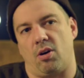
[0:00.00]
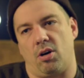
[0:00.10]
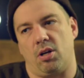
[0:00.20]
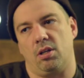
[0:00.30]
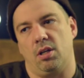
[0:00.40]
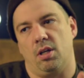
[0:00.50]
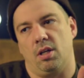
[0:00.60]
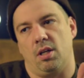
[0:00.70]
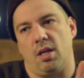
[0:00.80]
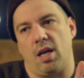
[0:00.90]
on,
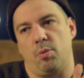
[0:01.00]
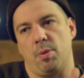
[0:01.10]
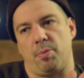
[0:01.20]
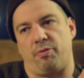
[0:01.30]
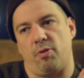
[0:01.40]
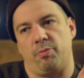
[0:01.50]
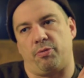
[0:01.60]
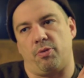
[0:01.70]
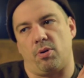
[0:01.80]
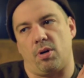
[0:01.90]
and we performed
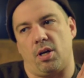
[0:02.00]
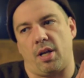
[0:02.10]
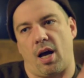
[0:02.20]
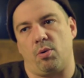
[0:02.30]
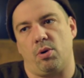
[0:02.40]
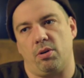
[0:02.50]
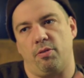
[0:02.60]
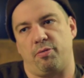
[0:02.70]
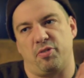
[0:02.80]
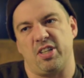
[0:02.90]
for an hour. I
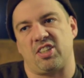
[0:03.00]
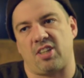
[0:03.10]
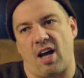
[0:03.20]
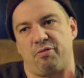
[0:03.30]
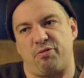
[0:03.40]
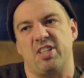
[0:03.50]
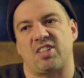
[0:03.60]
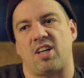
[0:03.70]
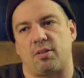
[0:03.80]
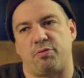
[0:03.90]

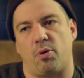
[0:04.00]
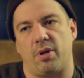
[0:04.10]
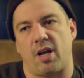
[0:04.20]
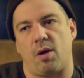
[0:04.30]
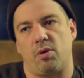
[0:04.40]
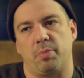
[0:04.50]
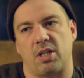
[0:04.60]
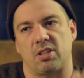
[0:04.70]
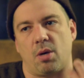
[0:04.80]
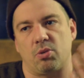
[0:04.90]
freestyled for an hour,
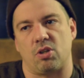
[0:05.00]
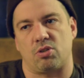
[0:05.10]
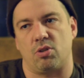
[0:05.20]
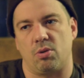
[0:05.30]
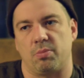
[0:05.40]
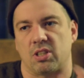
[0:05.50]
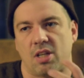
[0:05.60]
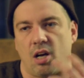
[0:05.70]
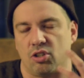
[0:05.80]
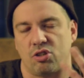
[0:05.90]
because I was also known because
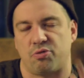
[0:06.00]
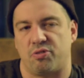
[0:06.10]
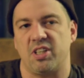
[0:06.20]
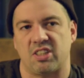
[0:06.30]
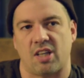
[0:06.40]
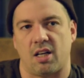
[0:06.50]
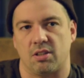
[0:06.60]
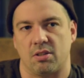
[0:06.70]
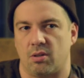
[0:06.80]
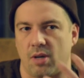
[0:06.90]
I just freestyle,
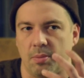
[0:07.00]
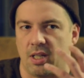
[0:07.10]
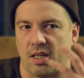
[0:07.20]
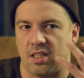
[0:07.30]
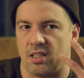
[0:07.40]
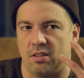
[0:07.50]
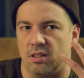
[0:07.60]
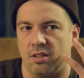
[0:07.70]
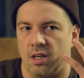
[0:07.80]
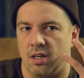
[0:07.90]
you know. I mean, I
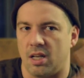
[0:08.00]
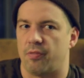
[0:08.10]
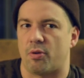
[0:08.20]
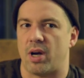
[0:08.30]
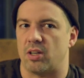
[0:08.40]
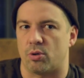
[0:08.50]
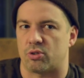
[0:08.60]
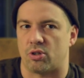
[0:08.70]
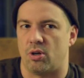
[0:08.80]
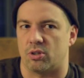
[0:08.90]
never write no
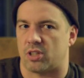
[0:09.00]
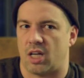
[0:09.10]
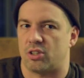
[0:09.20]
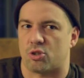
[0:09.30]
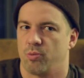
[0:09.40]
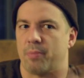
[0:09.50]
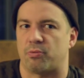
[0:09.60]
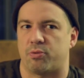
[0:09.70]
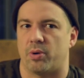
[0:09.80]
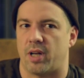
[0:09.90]
songs. I just
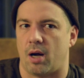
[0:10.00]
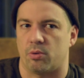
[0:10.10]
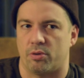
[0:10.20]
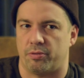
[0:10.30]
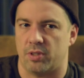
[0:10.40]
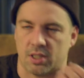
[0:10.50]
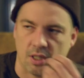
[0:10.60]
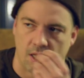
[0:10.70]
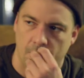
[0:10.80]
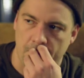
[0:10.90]
rapped for an hour
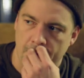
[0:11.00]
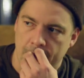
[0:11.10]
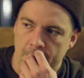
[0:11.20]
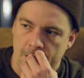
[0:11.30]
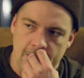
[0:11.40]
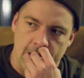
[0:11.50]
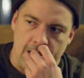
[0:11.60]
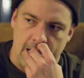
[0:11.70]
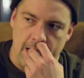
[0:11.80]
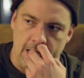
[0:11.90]
freestyle,
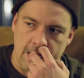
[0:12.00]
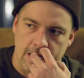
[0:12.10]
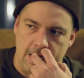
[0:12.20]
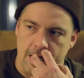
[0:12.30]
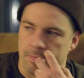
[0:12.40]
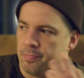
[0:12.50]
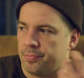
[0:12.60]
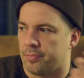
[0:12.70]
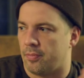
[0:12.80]
and